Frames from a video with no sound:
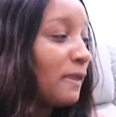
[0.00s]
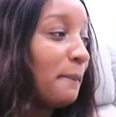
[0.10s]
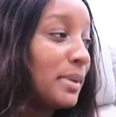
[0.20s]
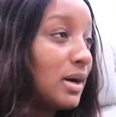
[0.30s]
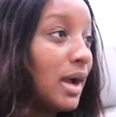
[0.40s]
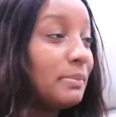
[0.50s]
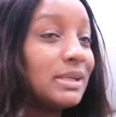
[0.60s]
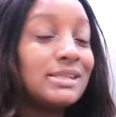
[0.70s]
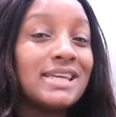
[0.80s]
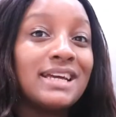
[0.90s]
But I'm
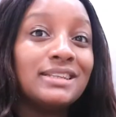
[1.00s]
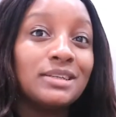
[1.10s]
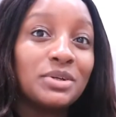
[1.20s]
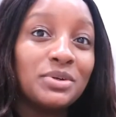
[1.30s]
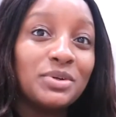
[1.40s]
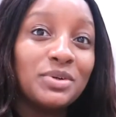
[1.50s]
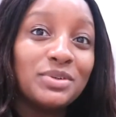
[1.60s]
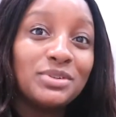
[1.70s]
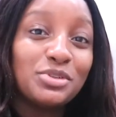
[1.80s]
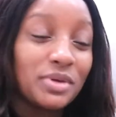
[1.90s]
gonna take a little
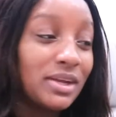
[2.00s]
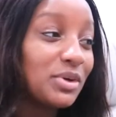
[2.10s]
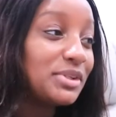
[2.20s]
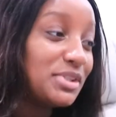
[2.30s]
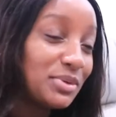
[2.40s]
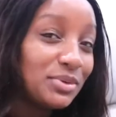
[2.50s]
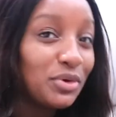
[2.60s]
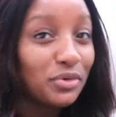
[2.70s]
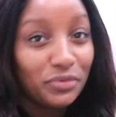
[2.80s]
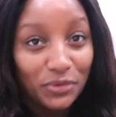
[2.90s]
drink or two,
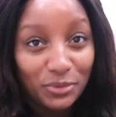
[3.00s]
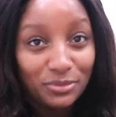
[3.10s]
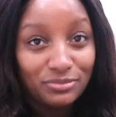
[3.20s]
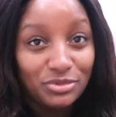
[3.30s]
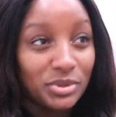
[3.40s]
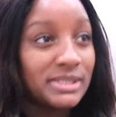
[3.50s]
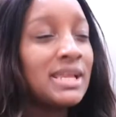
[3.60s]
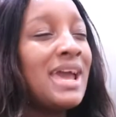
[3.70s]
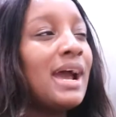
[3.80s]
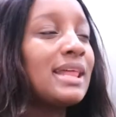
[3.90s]
or a few drinks.
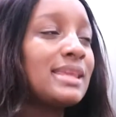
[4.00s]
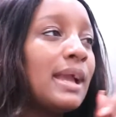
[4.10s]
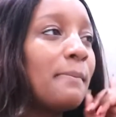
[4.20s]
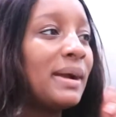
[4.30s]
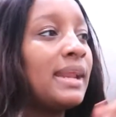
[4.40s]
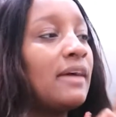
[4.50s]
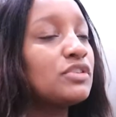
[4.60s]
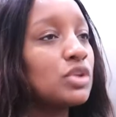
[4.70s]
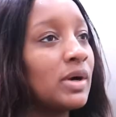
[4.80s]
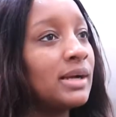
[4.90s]
I think I might have
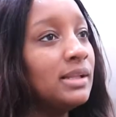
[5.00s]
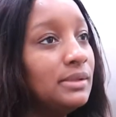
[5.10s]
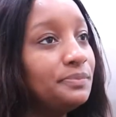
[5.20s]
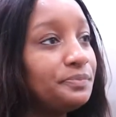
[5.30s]
sorrel.